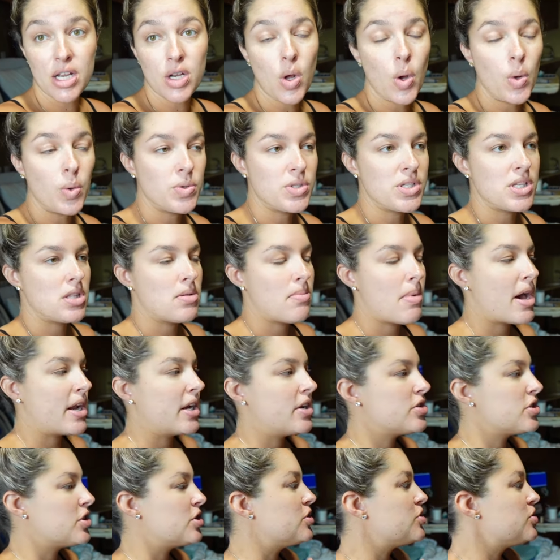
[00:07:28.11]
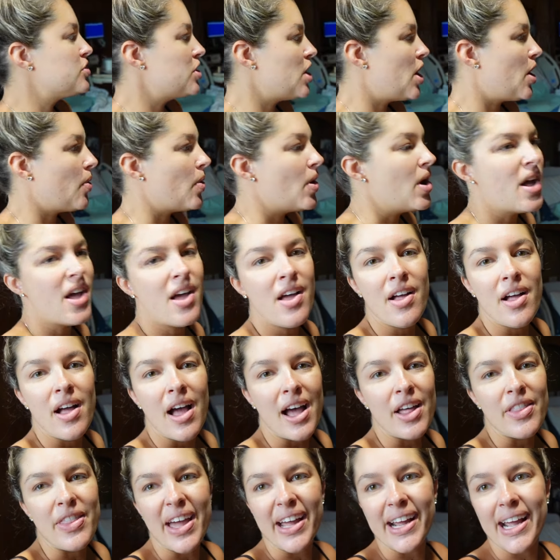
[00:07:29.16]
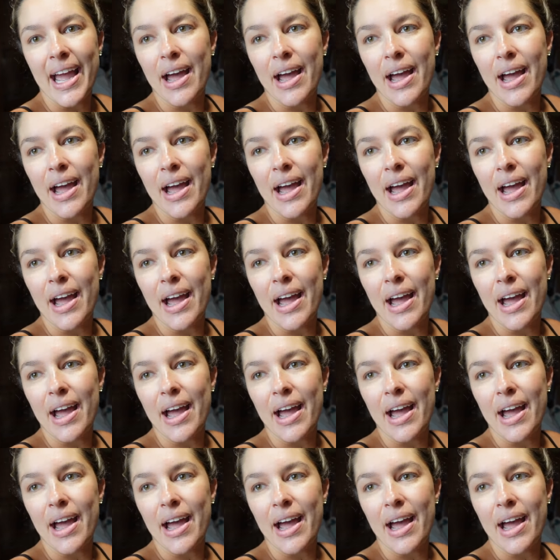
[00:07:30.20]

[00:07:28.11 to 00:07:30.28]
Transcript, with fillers: and holds in the monitor. So that